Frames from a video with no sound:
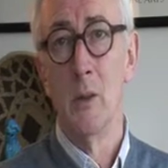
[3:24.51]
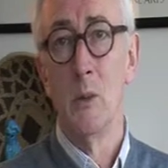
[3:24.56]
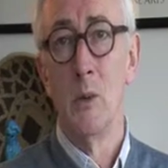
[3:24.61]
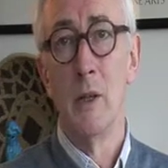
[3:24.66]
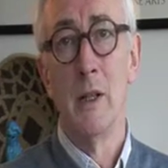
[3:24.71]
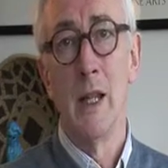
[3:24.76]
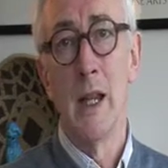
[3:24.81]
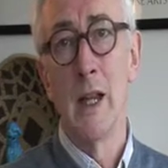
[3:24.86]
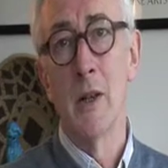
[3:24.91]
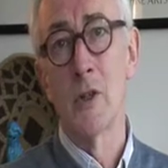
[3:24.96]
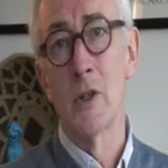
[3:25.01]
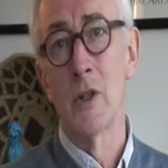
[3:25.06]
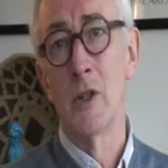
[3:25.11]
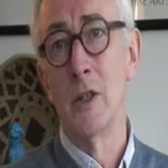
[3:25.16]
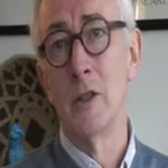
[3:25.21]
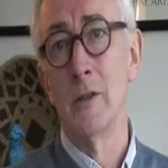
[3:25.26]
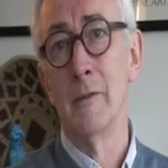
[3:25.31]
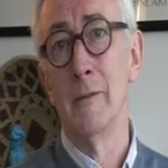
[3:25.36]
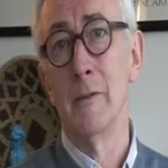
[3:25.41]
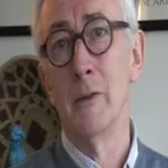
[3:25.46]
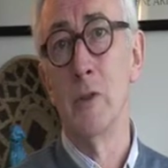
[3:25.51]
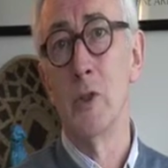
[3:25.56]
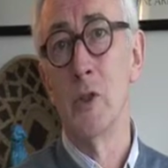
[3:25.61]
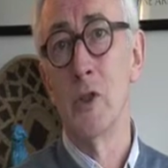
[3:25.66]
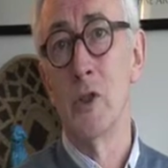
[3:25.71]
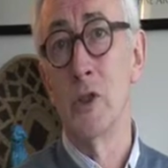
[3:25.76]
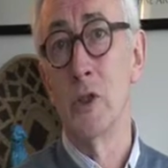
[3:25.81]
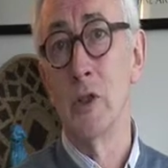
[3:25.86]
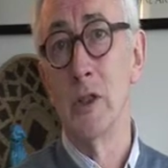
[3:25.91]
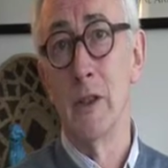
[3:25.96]
We're now seeing,
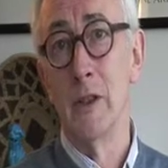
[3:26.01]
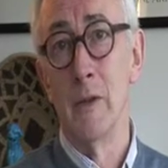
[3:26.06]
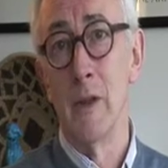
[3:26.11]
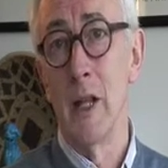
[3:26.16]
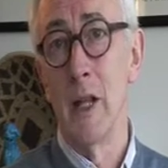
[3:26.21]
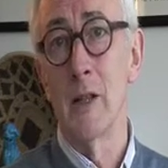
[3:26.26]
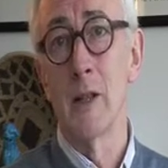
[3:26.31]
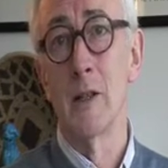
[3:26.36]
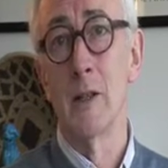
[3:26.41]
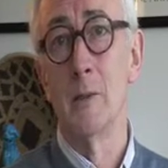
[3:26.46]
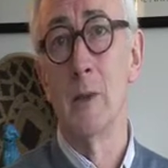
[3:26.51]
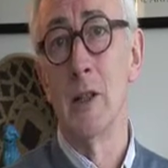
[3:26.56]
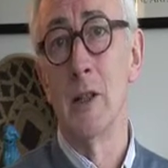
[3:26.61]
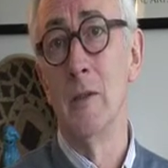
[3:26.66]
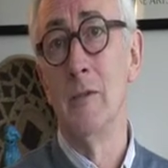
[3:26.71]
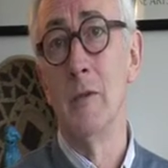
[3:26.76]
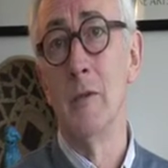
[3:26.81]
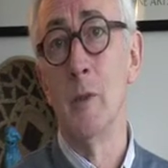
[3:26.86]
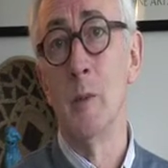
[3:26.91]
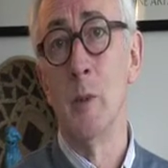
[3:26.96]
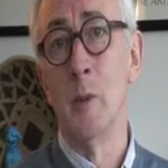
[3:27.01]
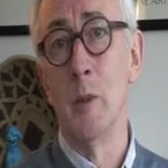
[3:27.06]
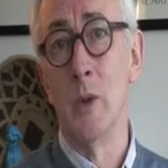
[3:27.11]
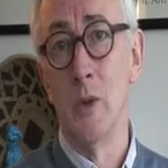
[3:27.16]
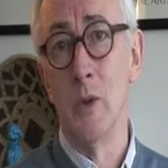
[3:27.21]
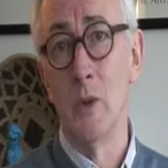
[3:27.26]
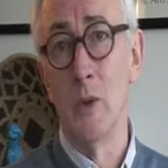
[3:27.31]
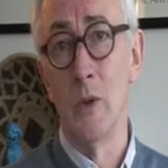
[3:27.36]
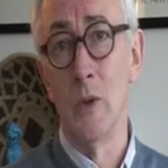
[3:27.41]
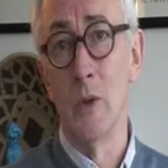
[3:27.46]
unfortunately, vets coming in from
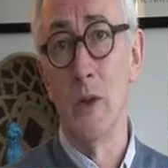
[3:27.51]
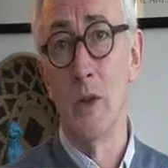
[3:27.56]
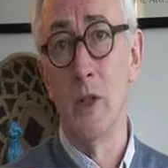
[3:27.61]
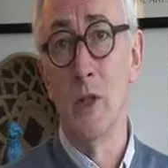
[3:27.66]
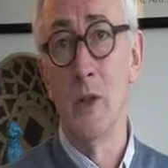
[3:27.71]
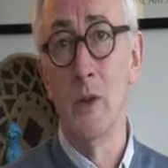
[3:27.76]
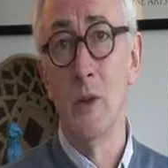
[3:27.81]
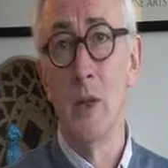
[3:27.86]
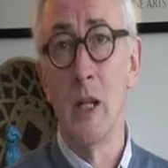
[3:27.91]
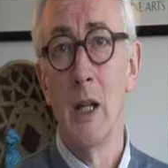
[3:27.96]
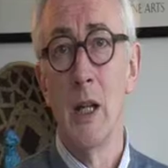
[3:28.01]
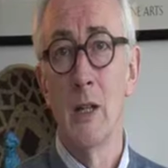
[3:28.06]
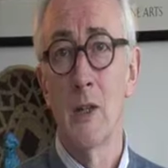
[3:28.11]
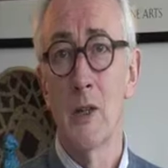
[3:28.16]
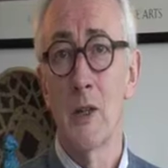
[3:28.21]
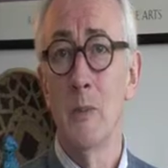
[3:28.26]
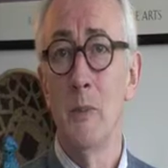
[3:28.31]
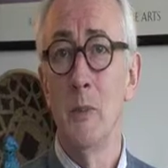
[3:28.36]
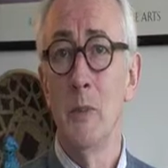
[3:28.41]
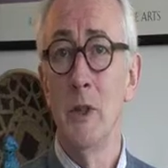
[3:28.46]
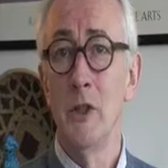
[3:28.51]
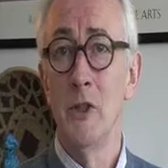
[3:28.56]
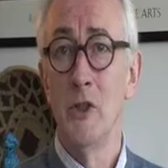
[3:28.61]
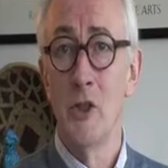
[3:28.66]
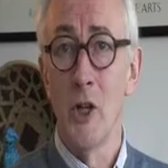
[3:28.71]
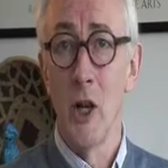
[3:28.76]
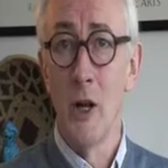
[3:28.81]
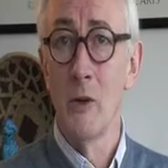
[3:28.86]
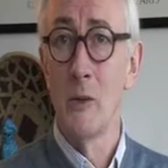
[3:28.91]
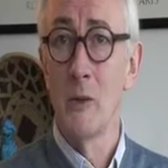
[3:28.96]
abroad who simply
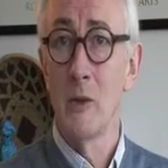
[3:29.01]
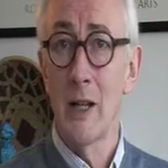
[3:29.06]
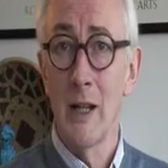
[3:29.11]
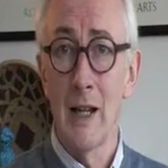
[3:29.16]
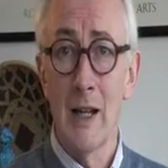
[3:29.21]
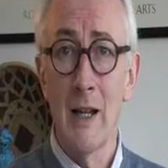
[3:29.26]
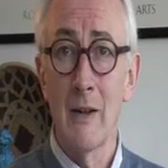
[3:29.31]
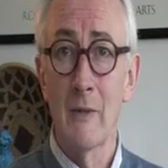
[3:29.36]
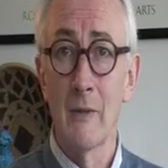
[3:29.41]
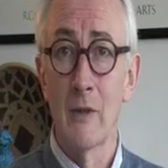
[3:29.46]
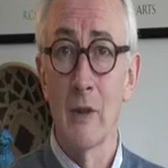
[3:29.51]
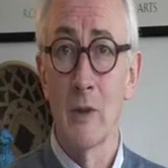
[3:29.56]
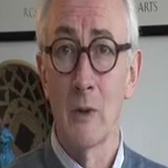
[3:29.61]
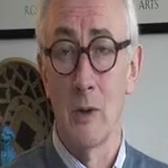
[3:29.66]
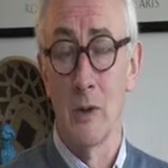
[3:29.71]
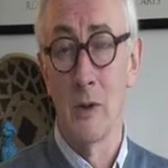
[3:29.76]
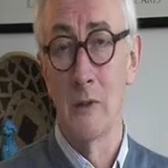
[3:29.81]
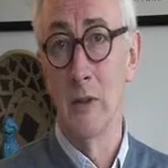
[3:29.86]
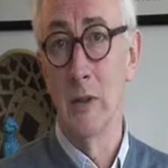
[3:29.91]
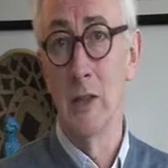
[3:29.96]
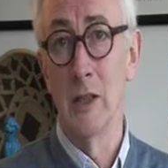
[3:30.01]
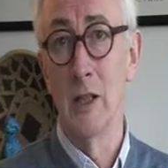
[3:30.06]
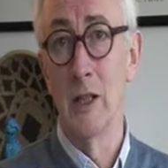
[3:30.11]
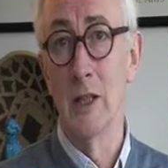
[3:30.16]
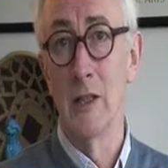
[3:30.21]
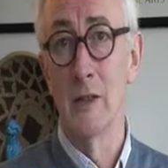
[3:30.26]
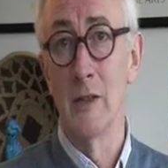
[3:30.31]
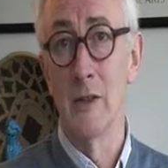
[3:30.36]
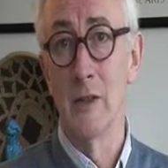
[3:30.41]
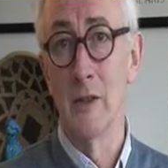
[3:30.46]
don't have the
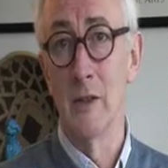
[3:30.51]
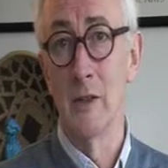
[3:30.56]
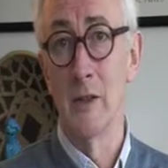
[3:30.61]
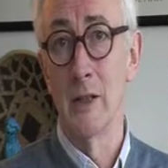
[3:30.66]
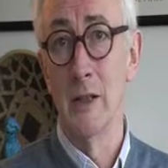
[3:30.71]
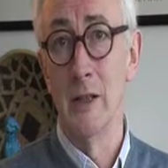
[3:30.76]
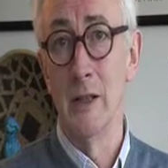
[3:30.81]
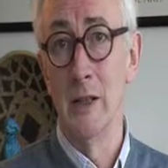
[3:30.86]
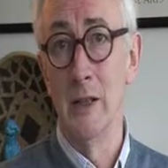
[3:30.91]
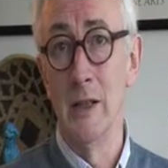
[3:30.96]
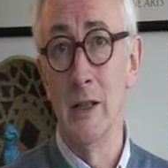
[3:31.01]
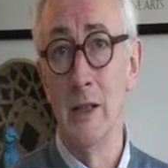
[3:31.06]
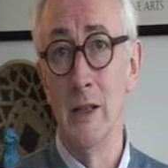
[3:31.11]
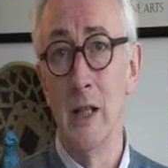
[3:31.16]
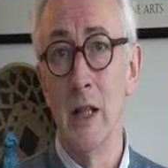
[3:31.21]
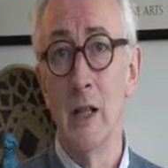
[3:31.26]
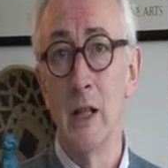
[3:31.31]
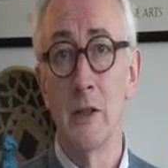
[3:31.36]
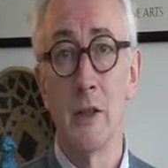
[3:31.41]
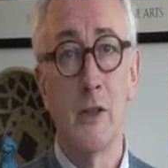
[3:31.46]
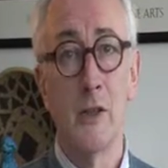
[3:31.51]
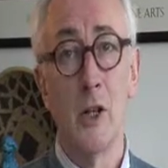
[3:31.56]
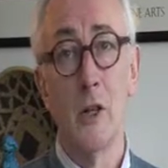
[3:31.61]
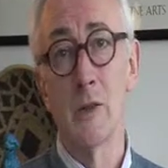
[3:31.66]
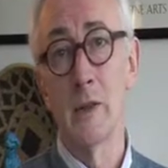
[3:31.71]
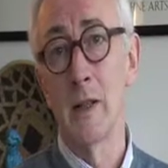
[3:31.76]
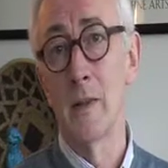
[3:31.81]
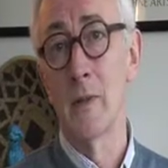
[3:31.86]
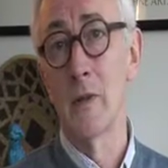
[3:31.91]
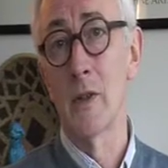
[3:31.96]
qualifications that they need. They
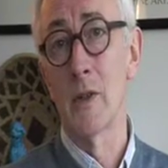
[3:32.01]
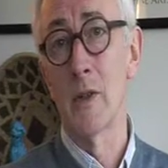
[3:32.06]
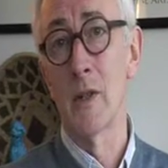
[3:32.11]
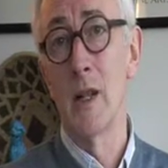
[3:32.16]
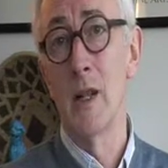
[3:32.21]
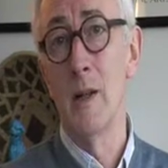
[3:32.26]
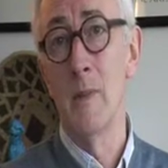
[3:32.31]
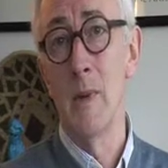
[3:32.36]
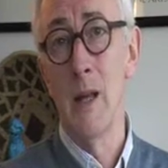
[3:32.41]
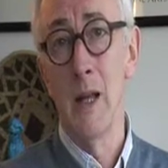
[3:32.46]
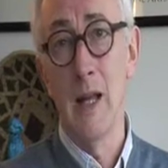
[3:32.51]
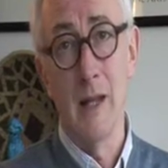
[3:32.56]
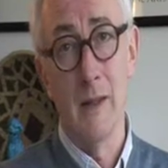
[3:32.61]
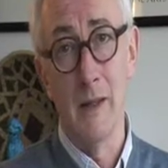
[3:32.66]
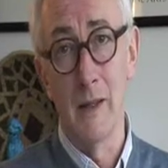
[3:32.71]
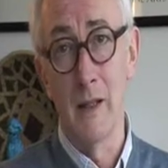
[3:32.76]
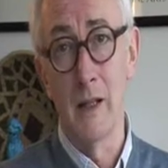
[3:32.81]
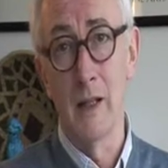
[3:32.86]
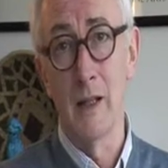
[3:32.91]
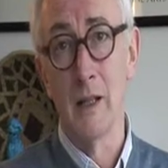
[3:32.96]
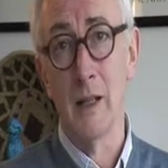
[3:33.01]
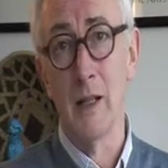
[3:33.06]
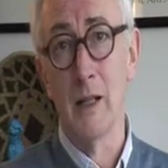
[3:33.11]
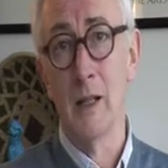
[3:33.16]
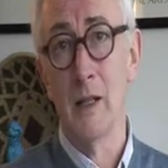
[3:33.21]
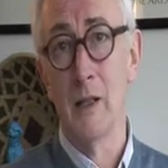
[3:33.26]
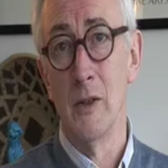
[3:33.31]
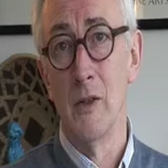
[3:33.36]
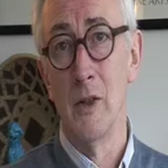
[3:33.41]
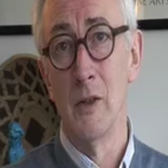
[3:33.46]
don't have the same ethic
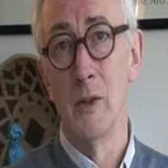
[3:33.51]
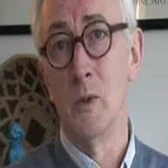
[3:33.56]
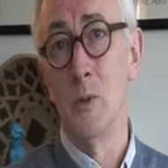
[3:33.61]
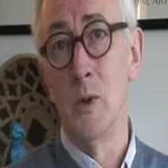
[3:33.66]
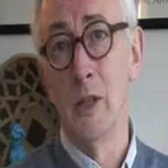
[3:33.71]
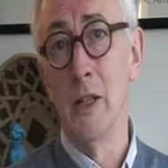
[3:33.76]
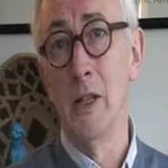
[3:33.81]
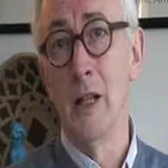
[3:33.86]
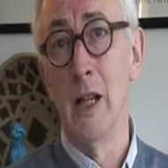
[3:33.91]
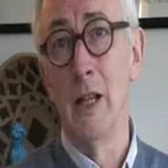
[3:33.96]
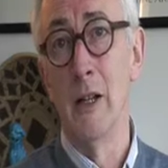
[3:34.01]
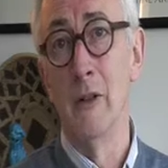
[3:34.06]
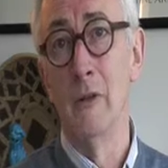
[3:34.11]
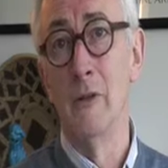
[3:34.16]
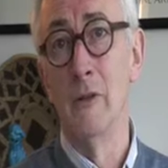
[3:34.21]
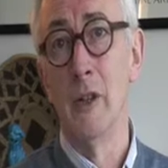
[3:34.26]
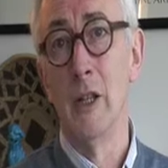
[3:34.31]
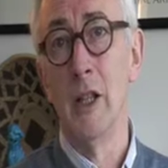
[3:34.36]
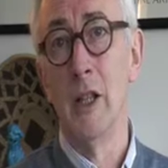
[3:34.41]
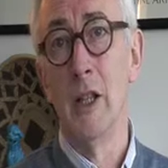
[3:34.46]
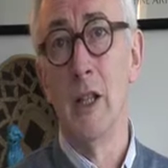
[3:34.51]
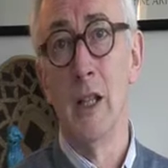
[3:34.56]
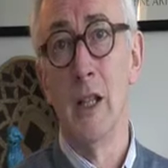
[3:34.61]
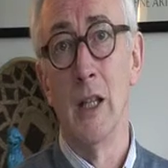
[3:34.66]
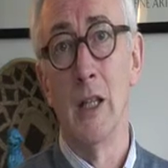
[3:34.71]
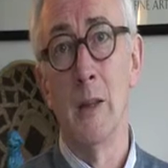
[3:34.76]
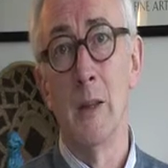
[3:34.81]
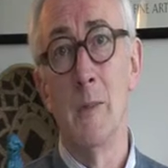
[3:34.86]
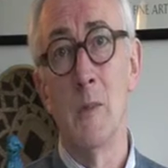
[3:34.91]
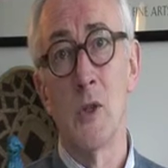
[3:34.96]
that we have
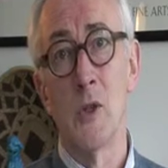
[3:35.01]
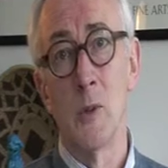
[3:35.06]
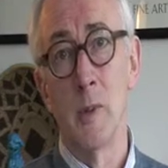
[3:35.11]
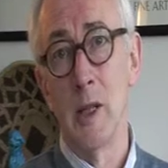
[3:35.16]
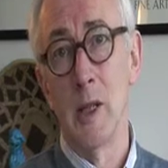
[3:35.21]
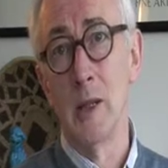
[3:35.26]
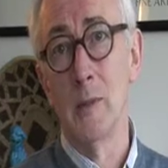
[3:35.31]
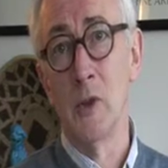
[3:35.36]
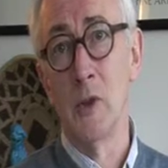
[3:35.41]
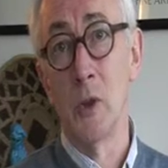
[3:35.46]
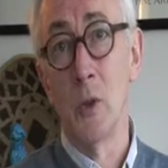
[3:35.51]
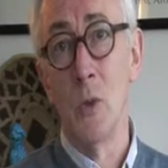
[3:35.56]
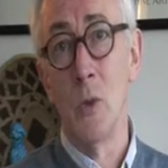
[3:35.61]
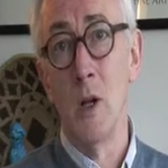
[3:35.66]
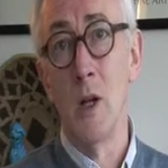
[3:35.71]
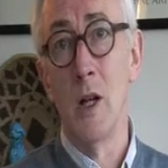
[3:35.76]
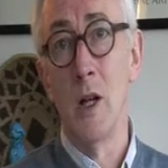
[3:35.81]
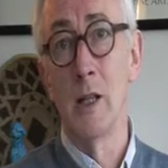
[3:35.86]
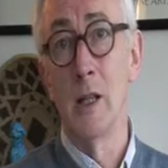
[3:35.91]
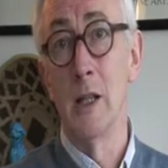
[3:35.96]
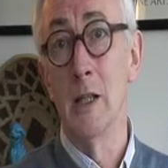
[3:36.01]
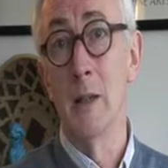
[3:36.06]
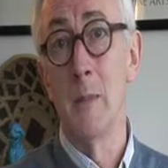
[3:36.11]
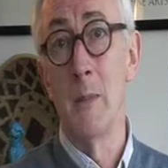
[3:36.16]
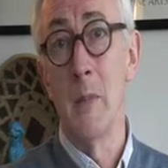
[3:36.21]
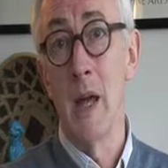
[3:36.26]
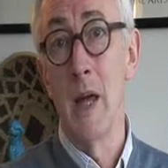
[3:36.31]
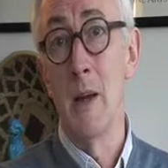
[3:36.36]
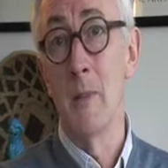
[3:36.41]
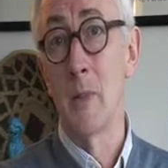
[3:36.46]
to be able to work in a
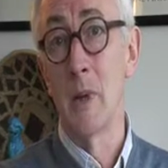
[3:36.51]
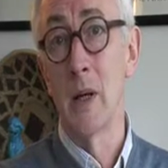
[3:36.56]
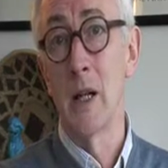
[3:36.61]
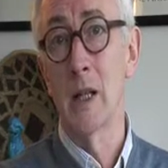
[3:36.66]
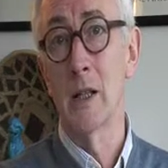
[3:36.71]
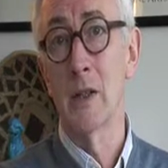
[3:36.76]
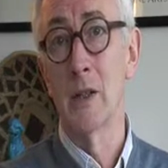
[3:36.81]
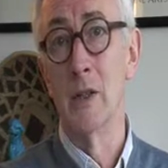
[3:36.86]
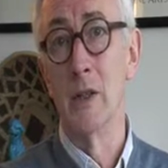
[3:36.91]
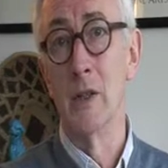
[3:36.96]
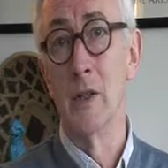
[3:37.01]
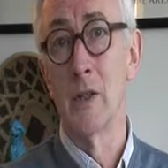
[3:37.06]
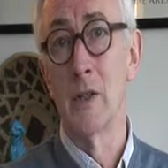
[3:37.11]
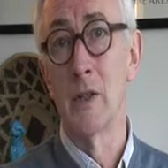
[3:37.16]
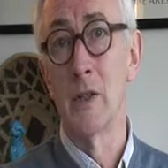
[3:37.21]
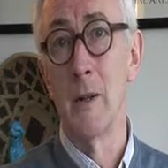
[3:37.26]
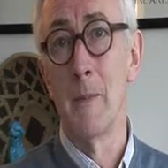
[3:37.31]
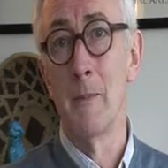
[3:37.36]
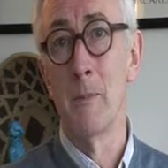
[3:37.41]
pet practice.